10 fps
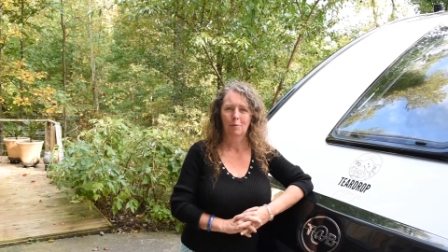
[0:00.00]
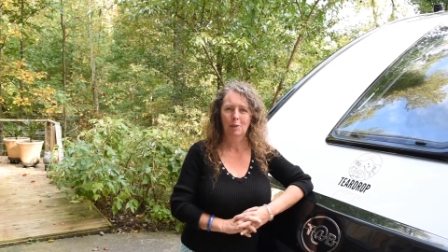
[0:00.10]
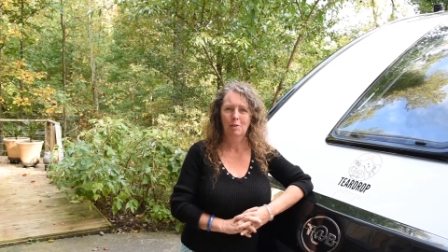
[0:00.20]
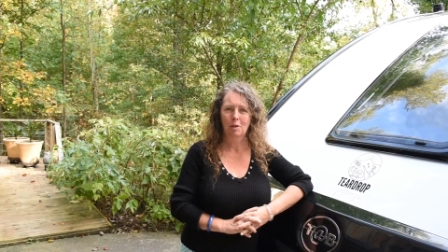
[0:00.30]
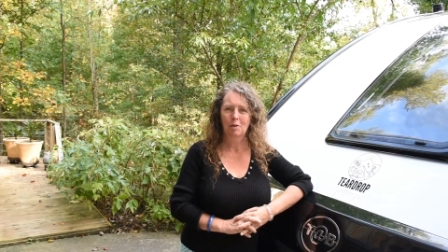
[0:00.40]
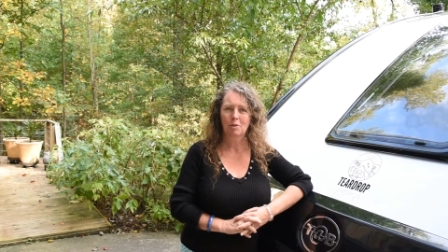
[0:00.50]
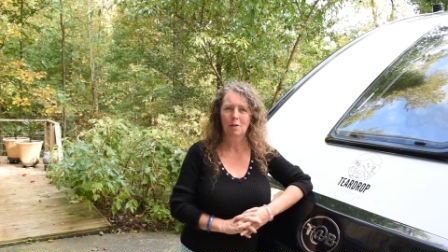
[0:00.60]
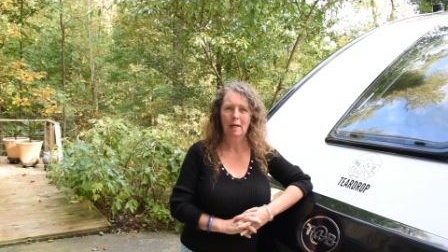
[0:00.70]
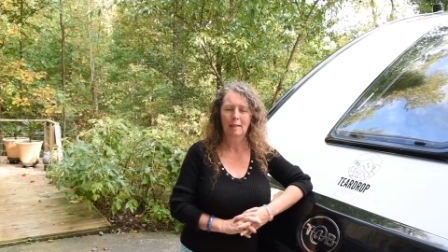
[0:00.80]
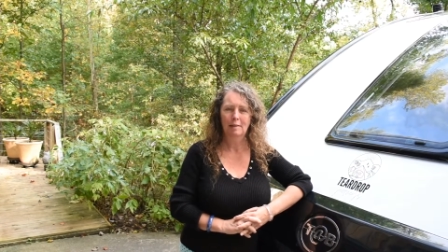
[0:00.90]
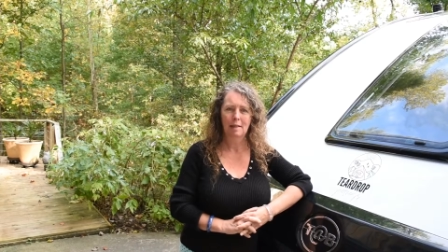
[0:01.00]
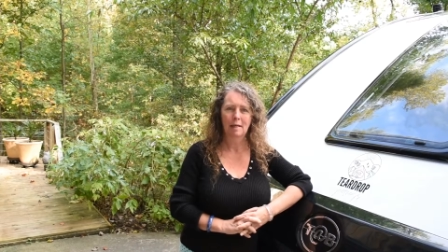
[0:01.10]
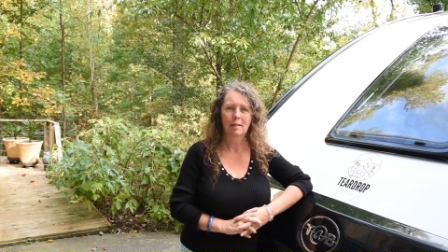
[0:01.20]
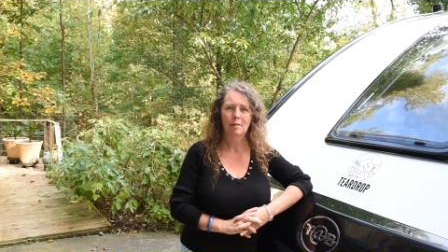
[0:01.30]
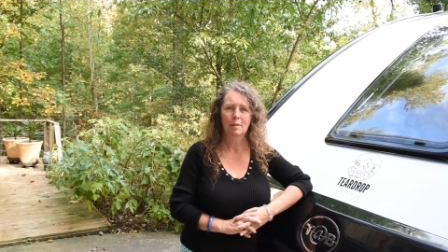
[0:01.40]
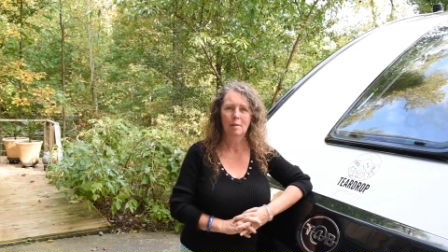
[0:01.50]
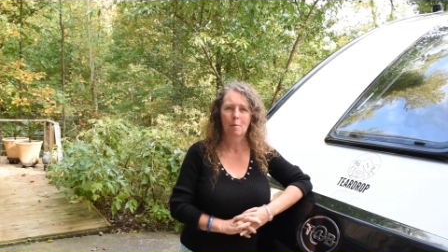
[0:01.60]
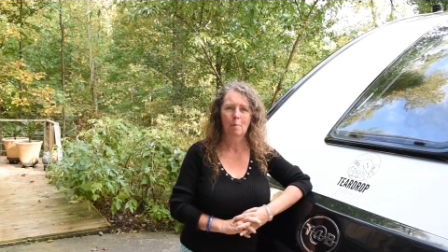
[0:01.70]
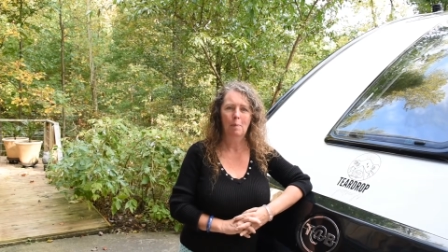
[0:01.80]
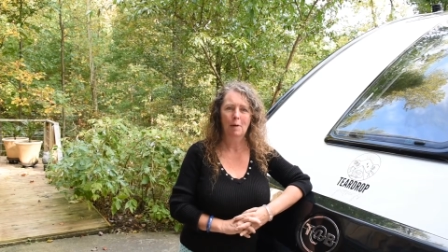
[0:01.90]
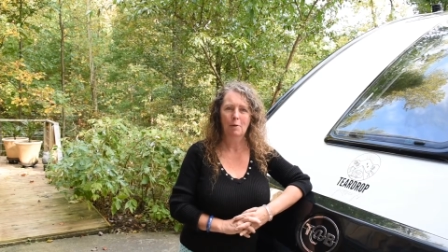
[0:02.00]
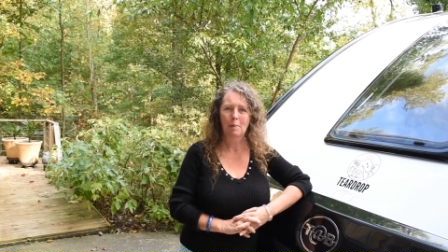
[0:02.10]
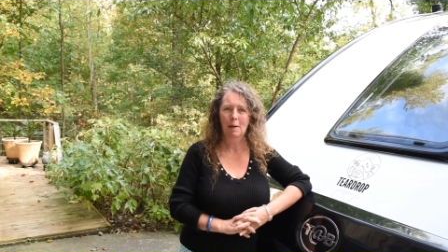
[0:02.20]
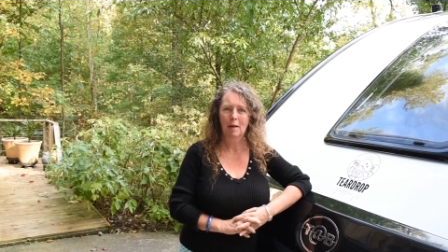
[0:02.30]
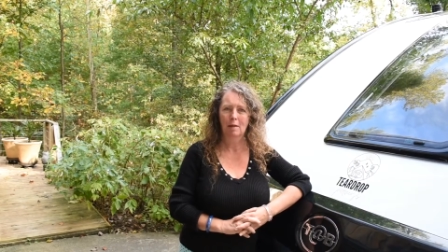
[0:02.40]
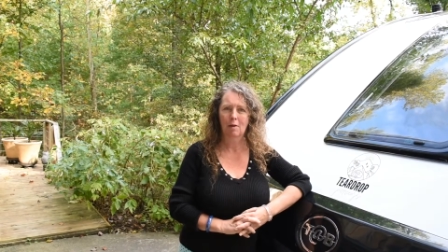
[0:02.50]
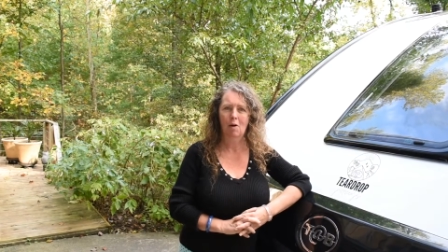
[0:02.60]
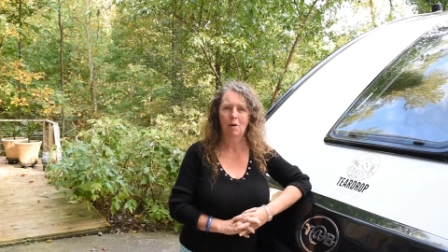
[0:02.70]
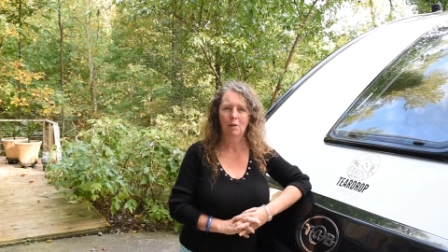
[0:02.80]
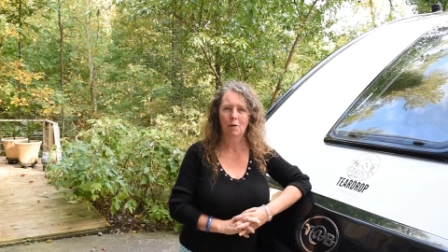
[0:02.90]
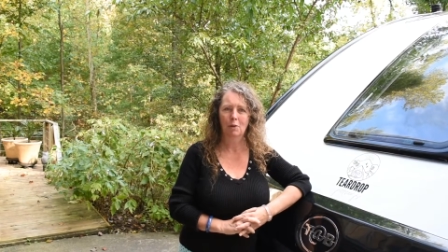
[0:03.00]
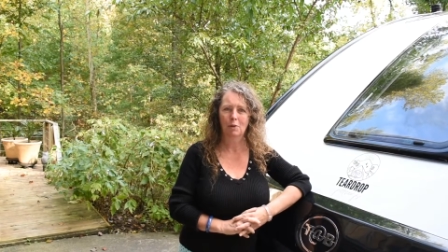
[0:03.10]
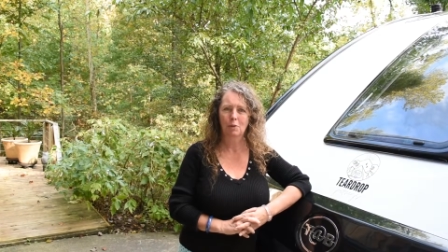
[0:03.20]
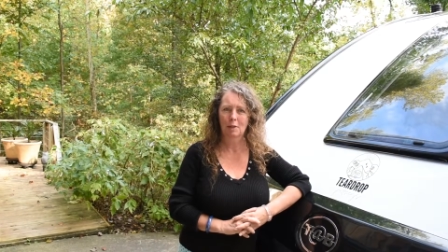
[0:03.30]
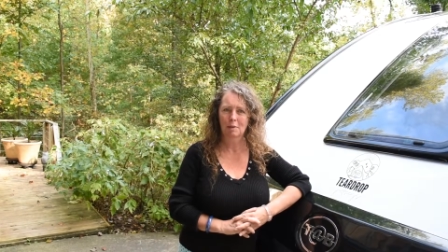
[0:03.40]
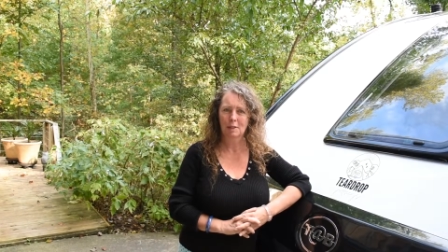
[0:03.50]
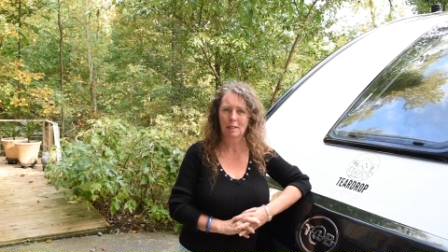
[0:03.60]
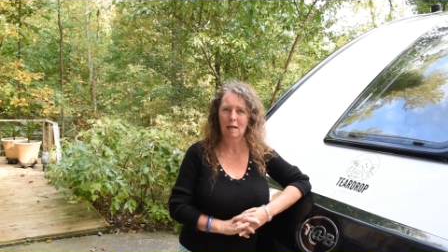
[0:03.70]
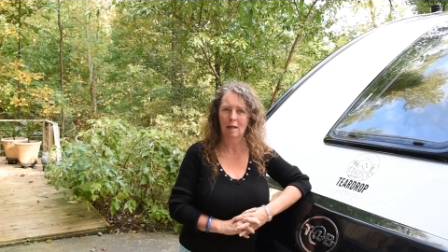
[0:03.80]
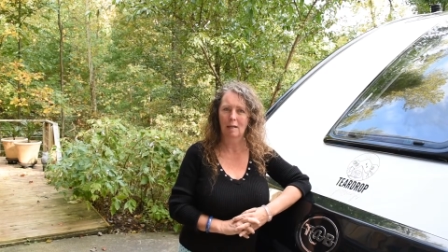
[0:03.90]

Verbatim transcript: recharge a dead battery pack on your 2009